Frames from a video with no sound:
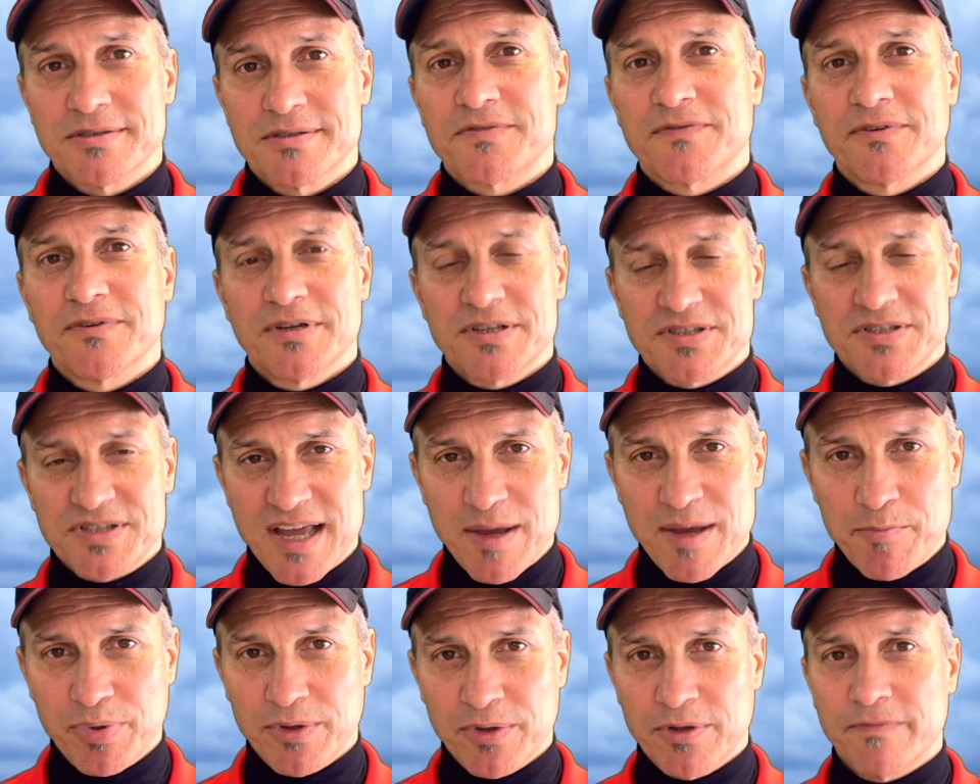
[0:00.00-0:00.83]
For
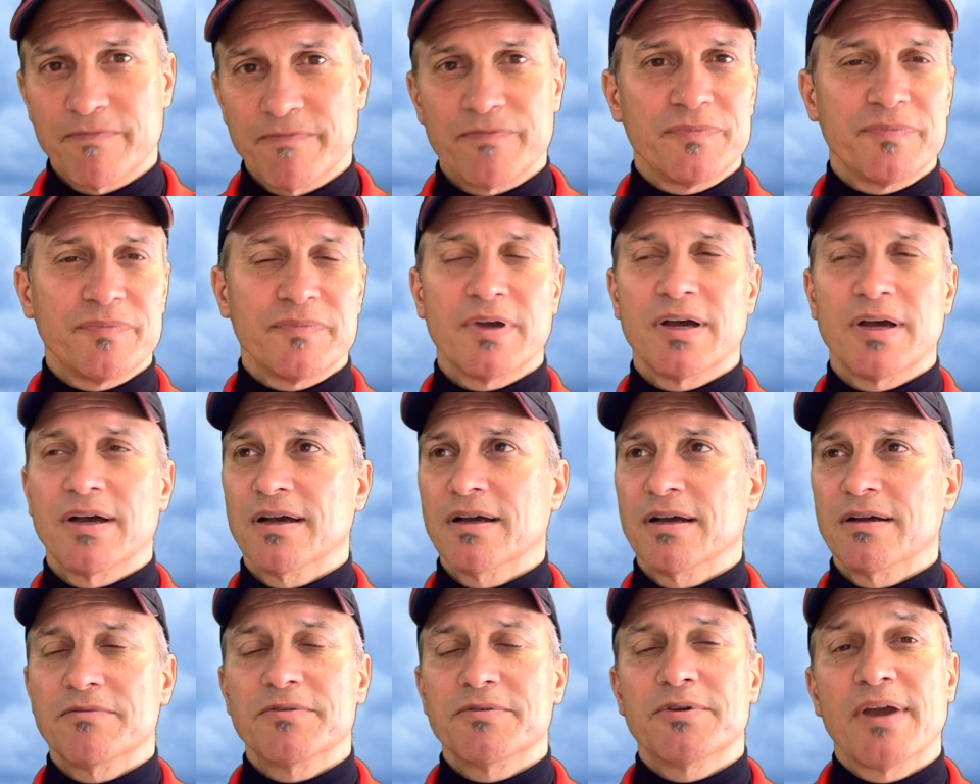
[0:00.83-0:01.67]
example,
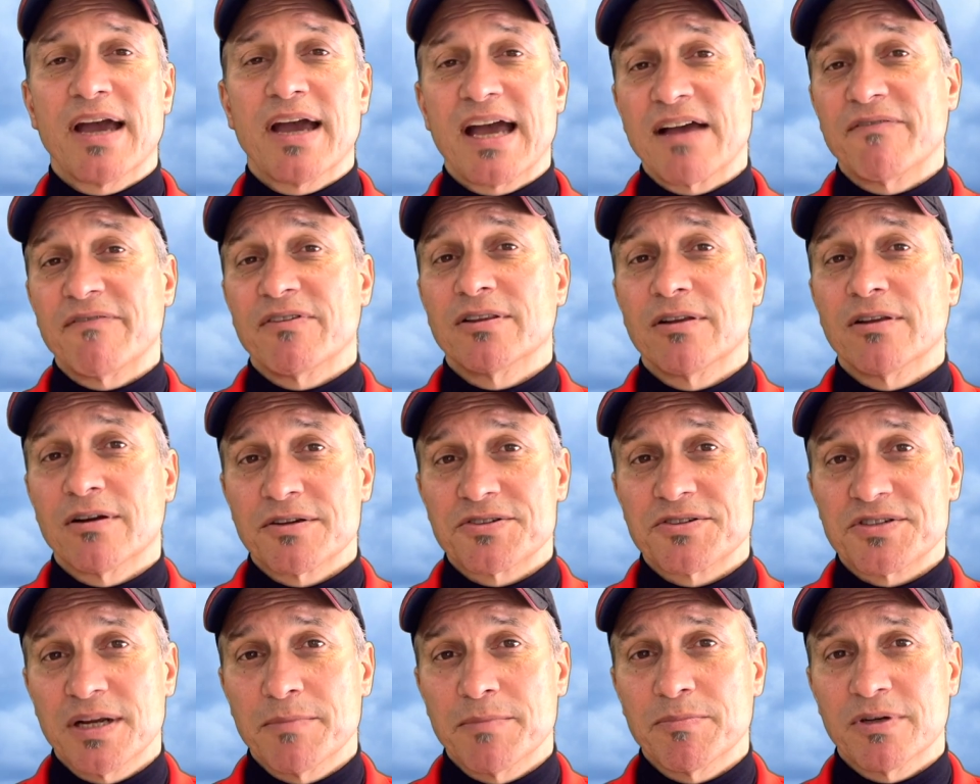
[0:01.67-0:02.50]
you have a
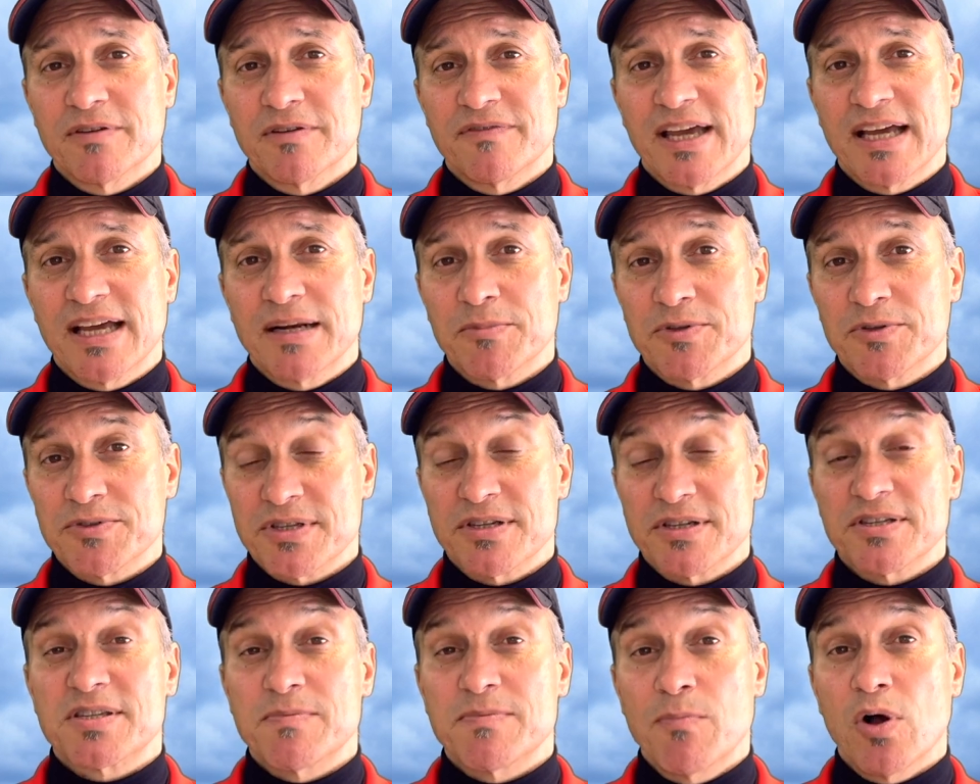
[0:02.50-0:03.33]
large number of animals
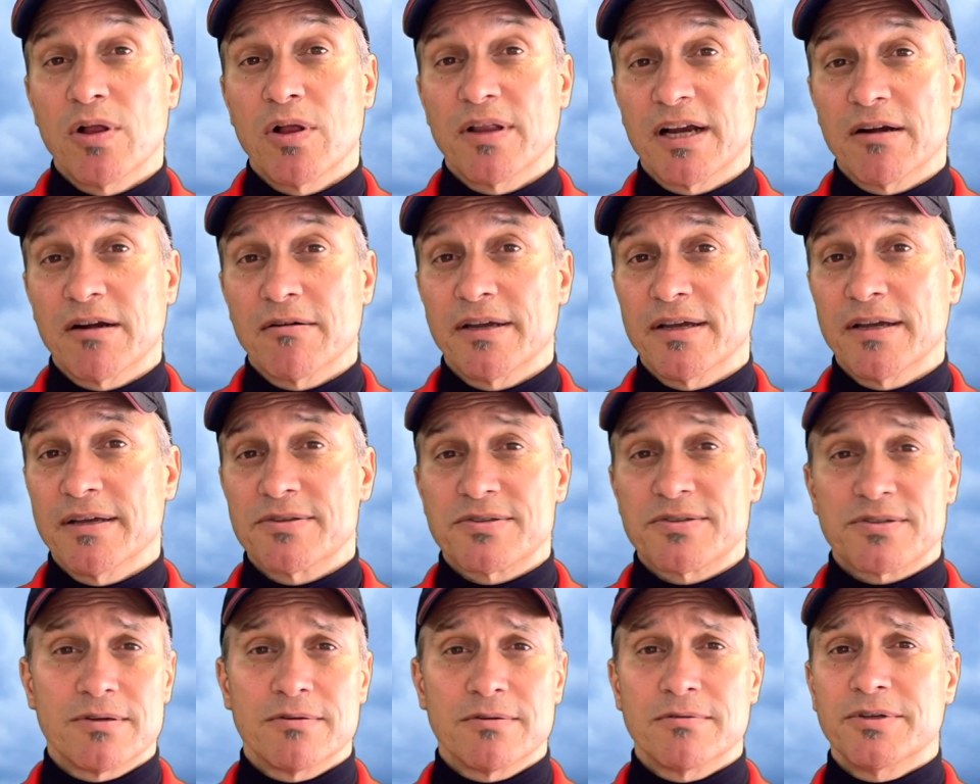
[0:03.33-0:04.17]
in a small area,
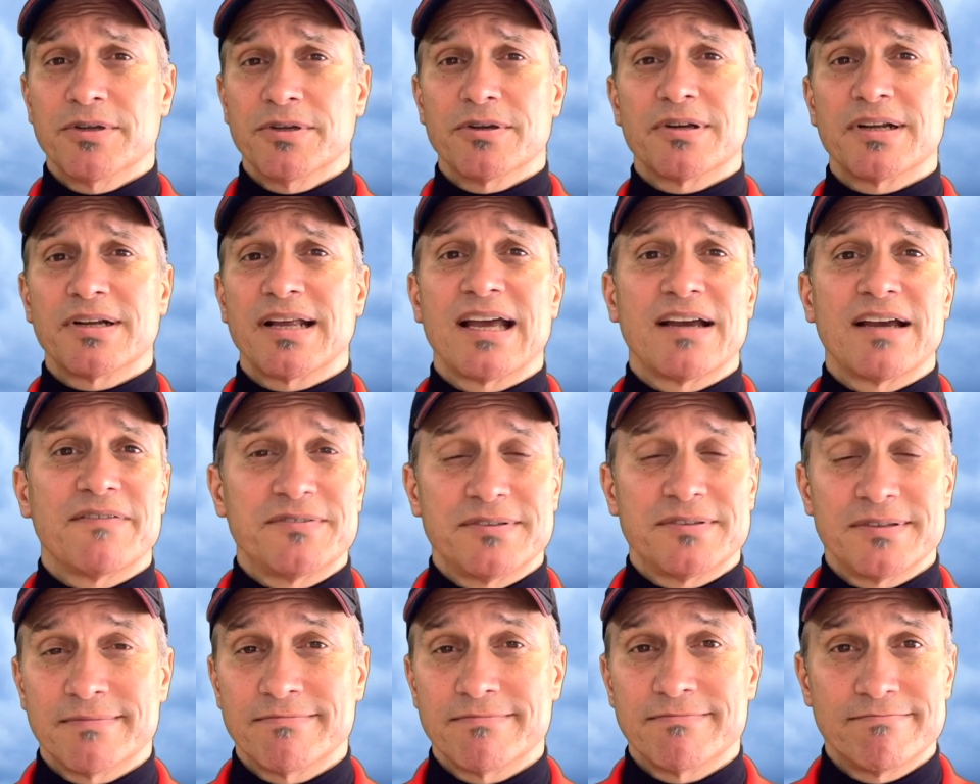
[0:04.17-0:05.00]
so you're gonna have
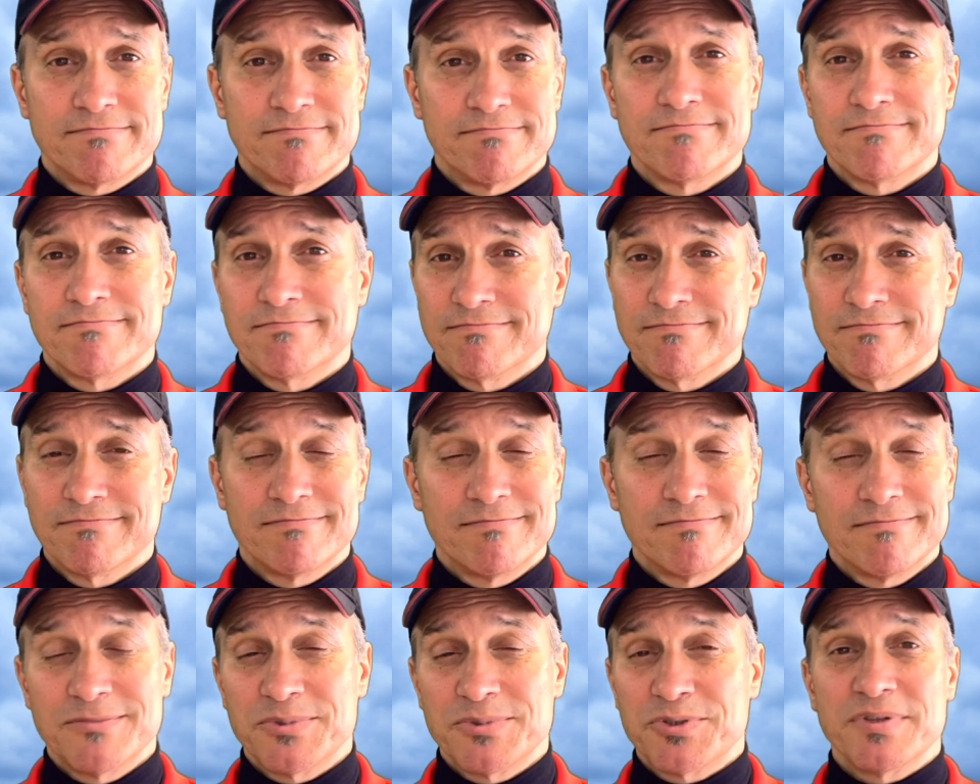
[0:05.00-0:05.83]
to
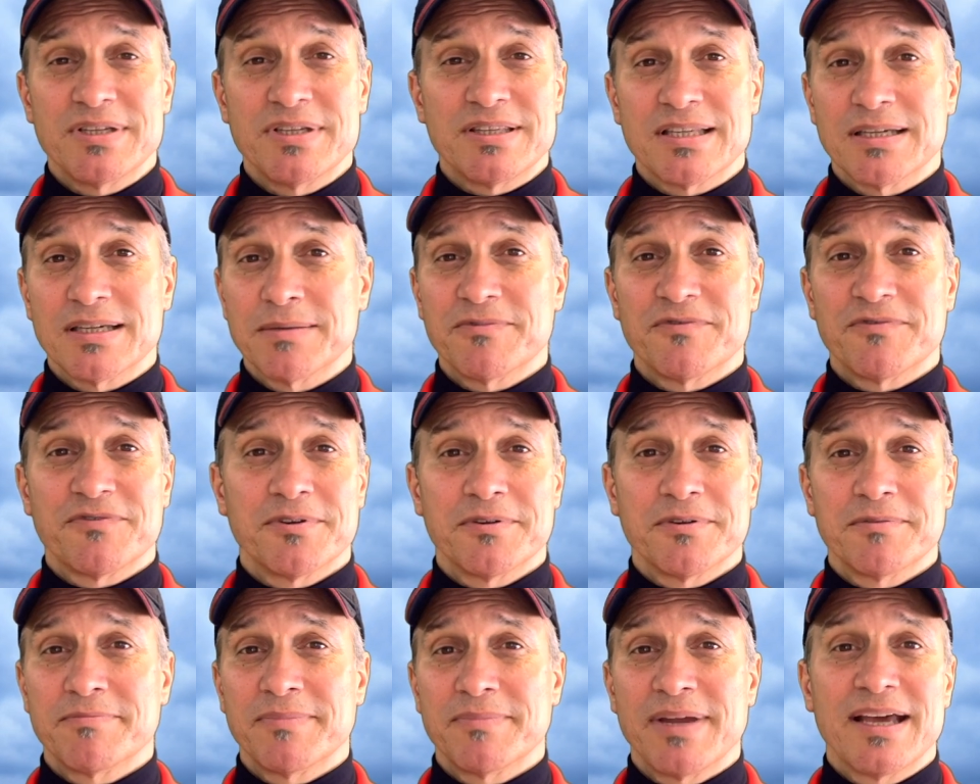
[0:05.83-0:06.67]
treat them
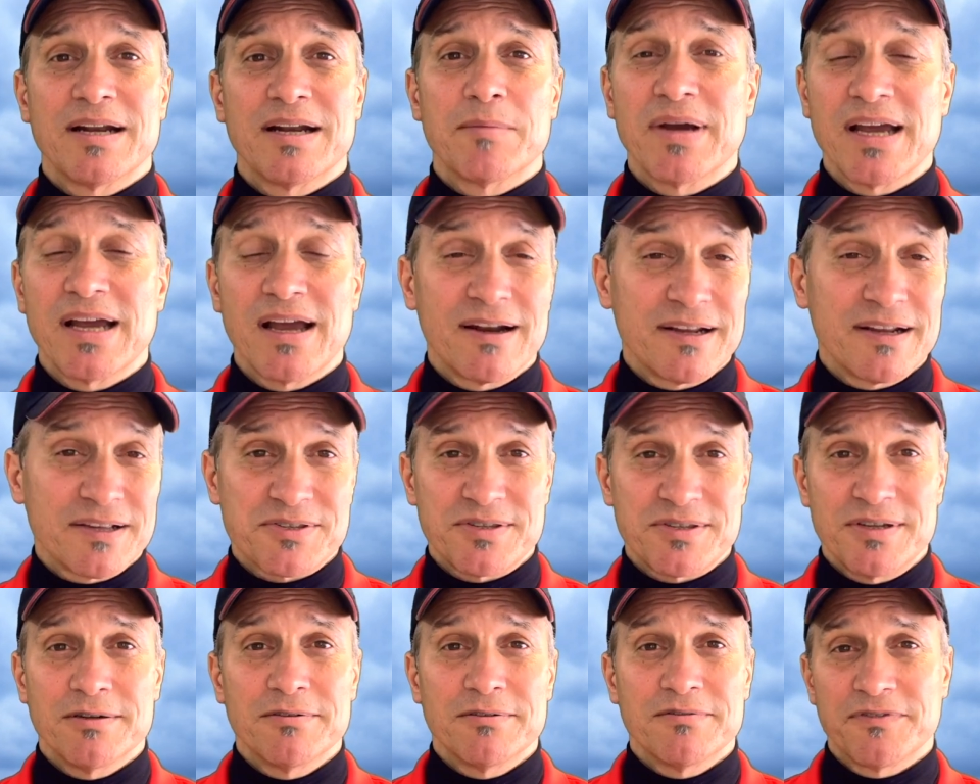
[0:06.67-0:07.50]
for
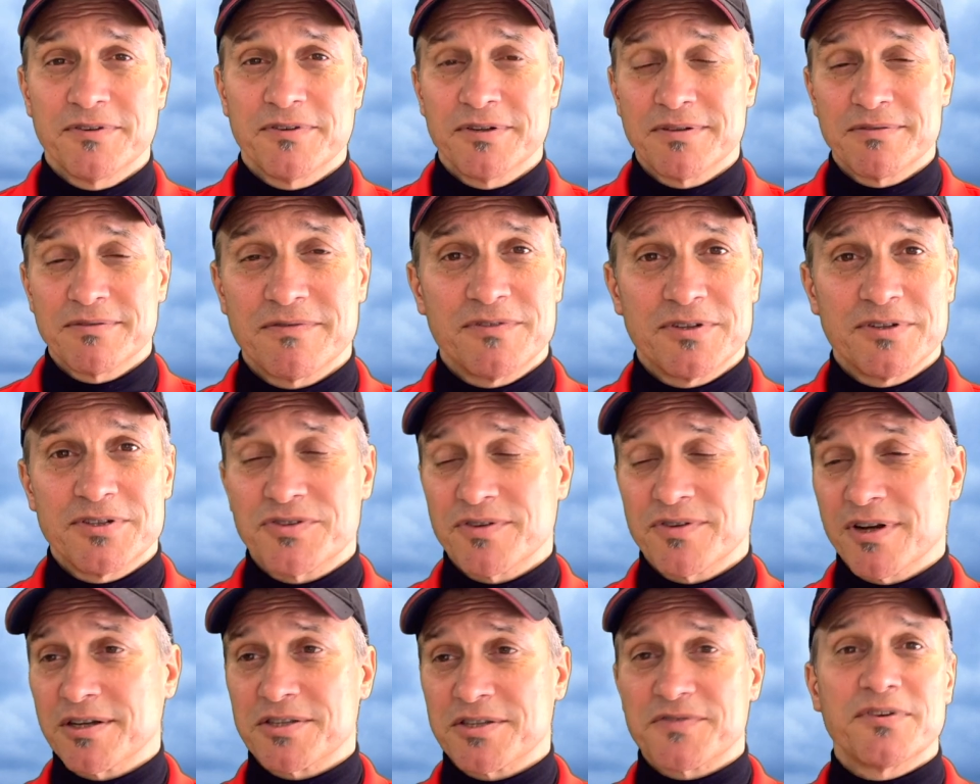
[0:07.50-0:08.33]
antibiotics, you know, for
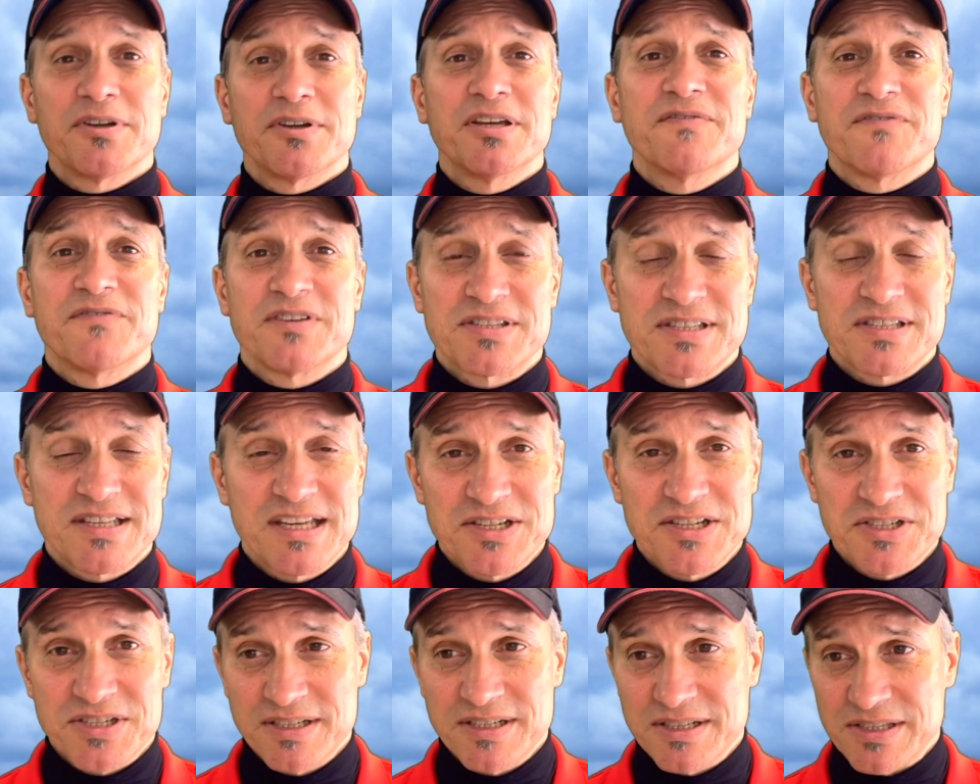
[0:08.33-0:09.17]
drugs, for
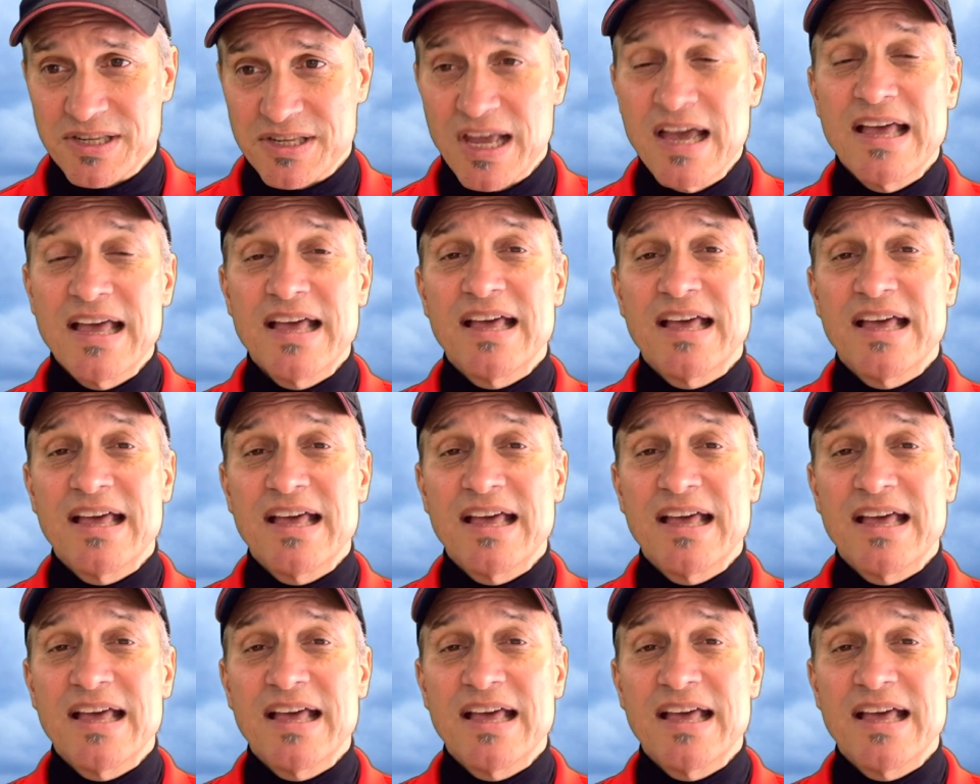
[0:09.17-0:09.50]
infestations.